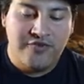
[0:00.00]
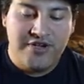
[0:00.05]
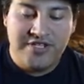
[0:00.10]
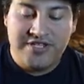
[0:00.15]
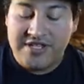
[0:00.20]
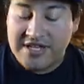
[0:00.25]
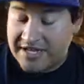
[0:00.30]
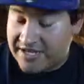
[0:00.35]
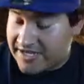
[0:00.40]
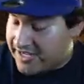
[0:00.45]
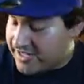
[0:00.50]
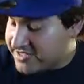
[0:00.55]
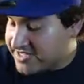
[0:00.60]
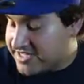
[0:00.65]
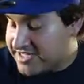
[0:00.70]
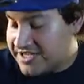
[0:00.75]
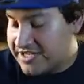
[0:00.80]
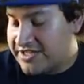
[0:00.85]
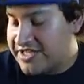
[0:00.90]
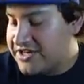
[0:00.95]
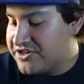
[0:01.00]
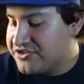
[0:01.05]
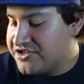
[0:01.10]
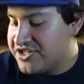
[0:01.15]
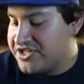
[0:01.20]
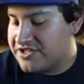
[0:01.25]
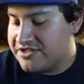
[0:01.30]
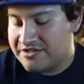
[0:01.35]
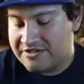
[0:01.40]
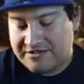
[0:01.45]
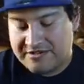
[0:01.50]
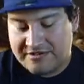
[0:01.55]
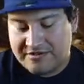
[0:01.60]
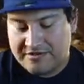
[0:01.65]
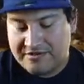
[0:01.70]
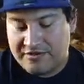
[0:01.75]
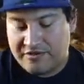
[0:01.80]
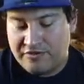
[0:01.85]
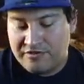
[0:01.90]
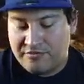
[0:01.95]
with, uh, getting still energy.
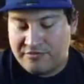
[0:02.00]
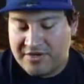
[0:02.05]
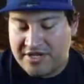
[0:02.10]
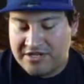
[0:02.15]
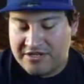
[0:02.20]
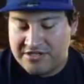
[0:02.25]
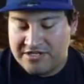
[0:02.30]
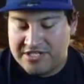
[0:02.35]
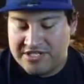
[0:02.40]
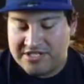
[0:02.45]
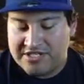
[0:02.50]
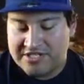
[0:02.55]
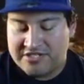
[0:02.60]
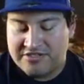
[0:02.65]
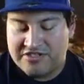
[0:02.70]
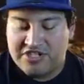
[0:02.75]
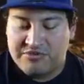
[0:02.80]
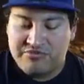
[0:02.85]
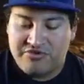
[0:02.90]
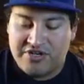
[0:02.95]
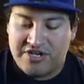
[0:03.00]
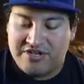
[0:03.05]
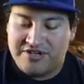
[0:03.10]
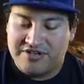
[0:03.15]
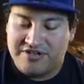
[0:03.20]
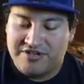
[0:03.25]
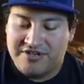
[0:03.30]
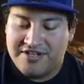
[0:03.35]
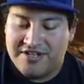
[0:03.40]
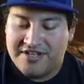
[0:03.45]
Oh my goodness. Gym Trainer.